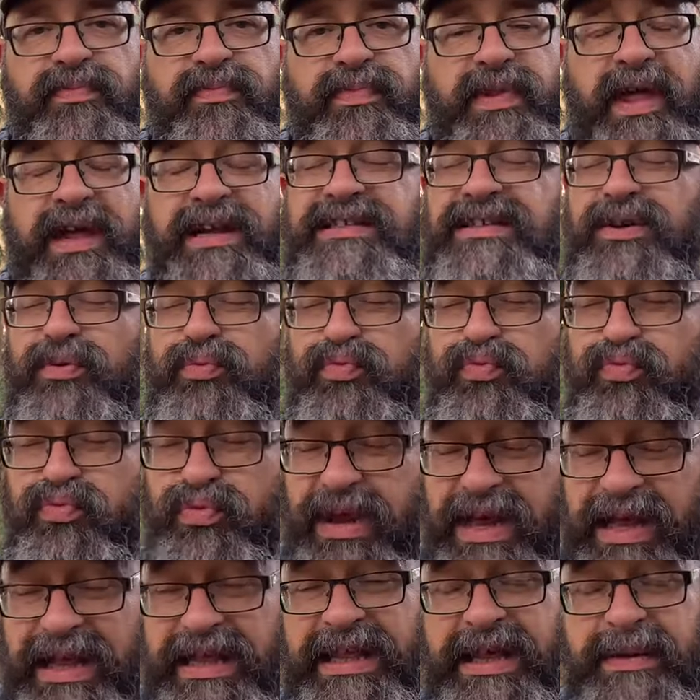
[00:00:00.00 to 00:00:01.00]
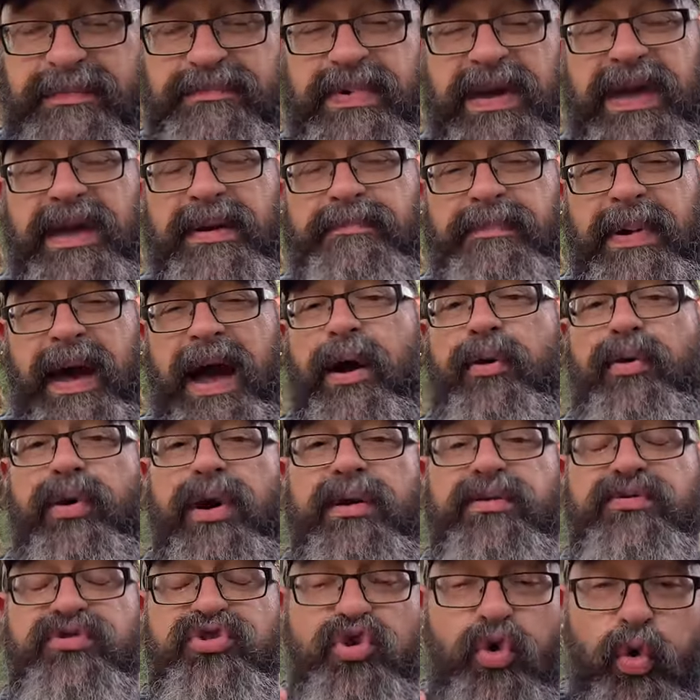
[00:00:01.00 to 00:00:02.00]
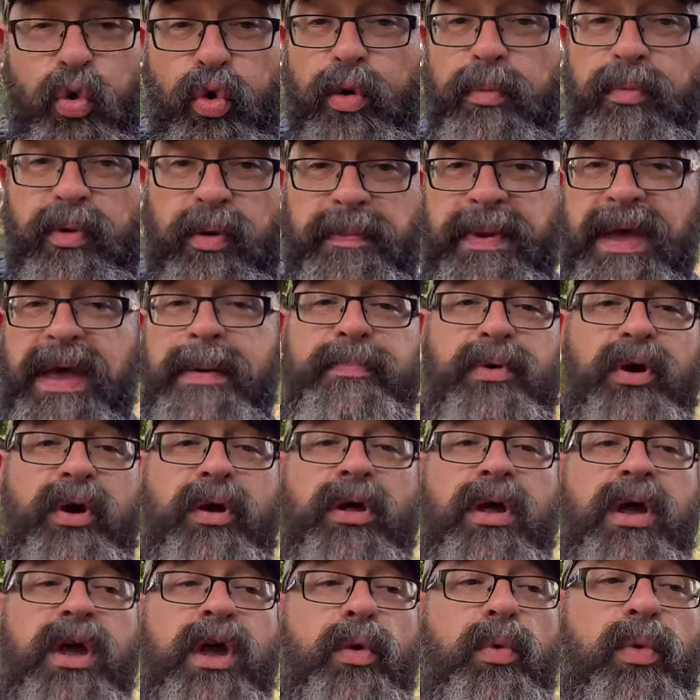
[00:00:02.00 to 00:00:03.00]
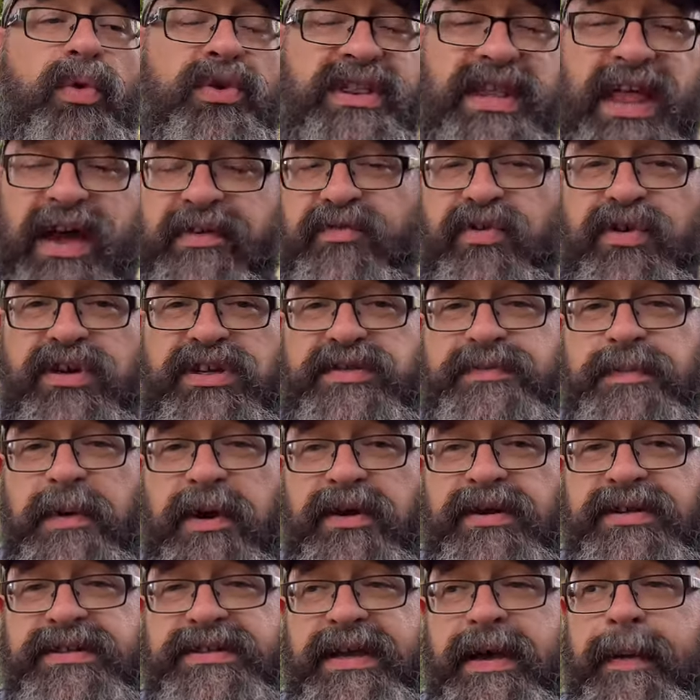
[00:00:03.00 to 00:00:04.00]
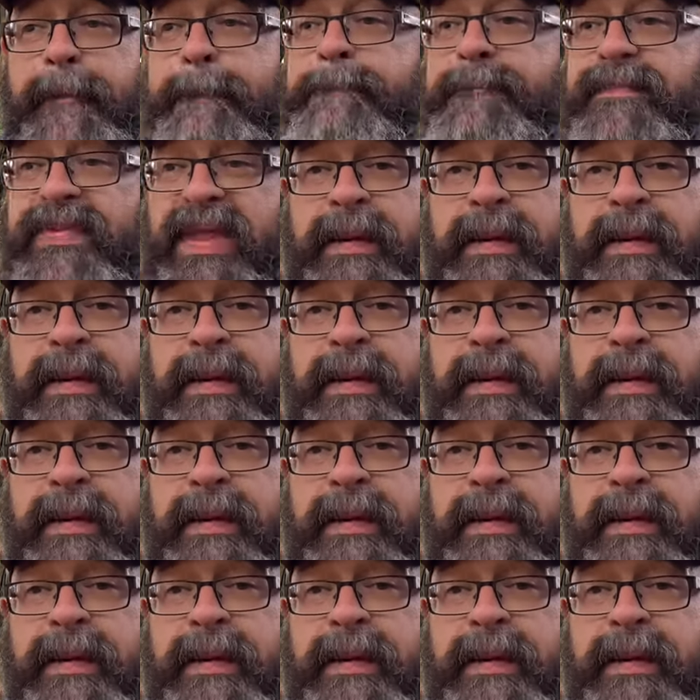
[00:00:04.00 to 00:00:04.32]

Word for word: That is a really big power, and normal people will never experience it.